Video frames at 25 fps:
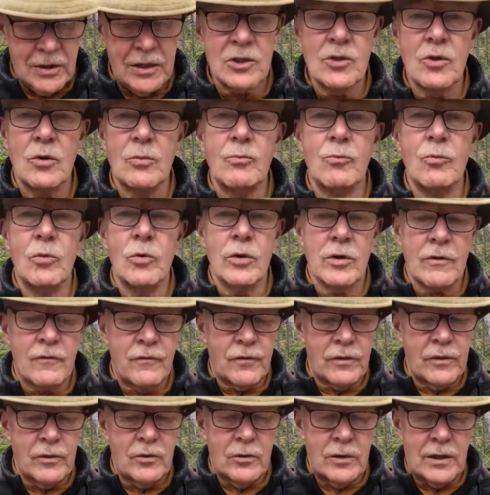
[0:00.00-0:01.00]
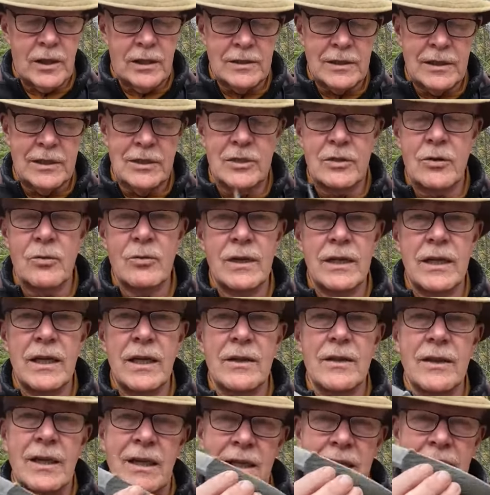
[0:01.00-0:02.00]
this will work for you because it's certainly
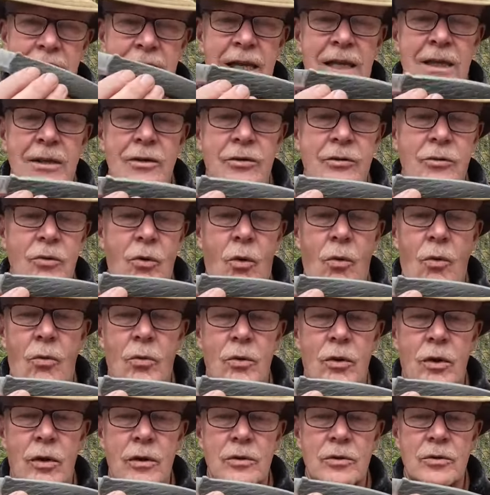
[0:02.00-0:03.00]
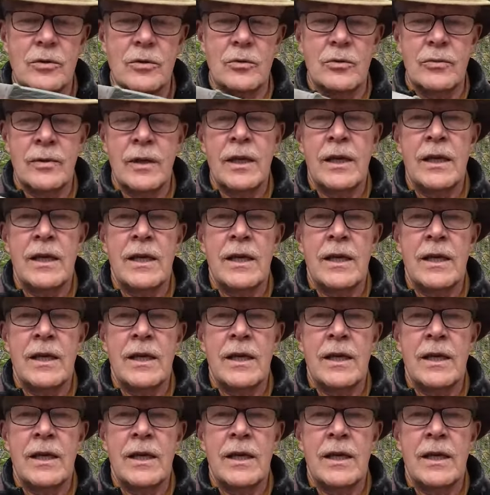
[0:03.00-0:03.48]
got the length to hold on to.